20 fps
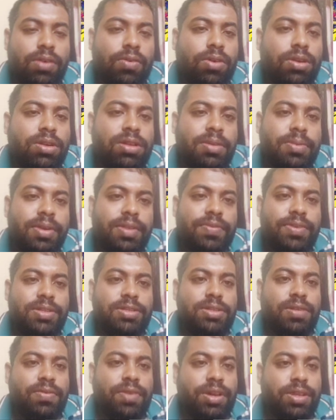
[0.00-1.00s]
What are the benefits
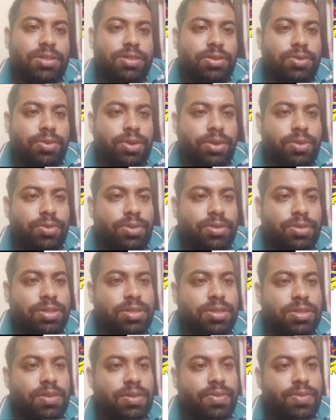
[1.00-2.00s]
of ISO 22000
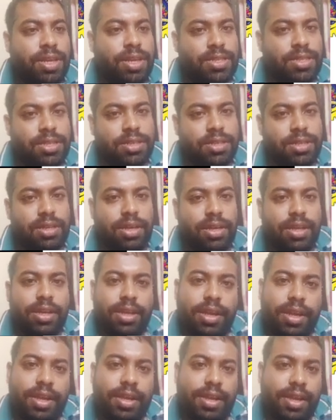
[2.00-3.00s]
certification?
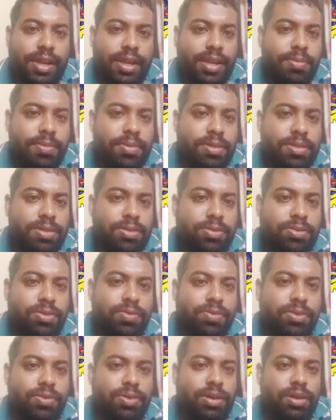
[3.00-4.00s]
It enables you to
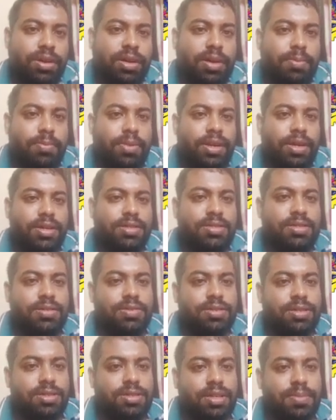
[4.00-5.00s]
view a comprehensive,
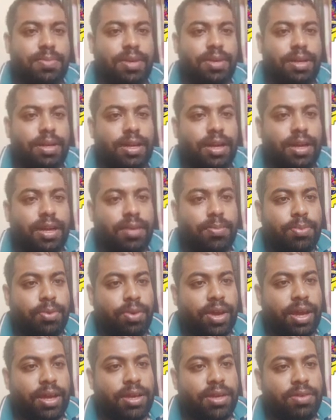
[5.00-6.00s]
systematic, and
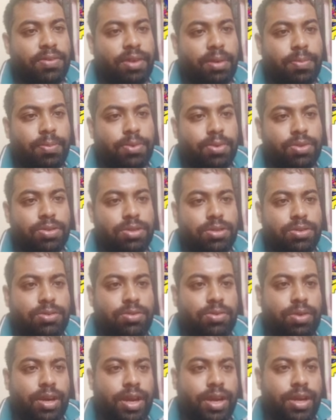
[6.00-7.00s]
proactive approach
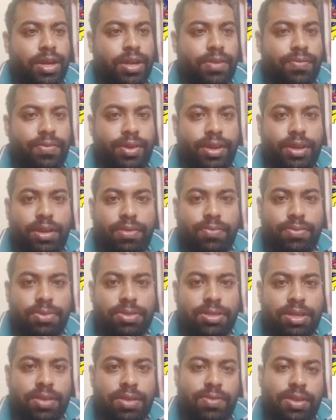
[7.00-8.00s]
to identifying food
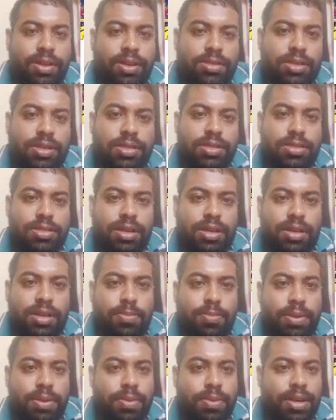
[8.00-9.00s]
safety hazards and
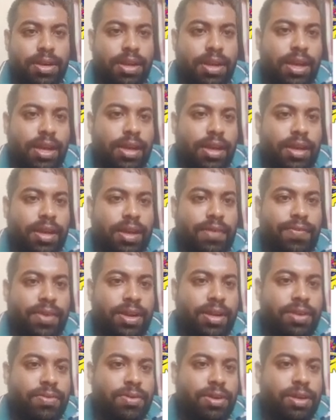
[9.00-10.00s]
implement
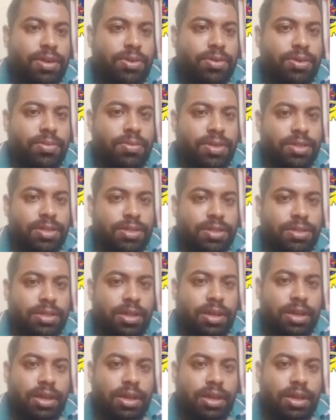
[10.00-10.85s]
effective control measures.